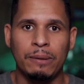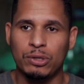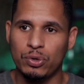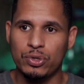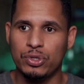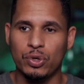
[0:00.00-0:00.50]

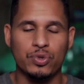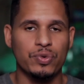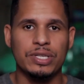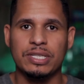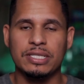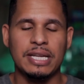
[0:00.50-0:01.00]
those
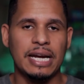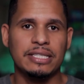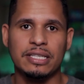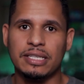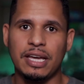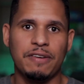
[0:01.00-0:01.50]
reasons that I
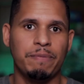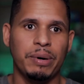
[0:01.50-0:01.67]
just gave.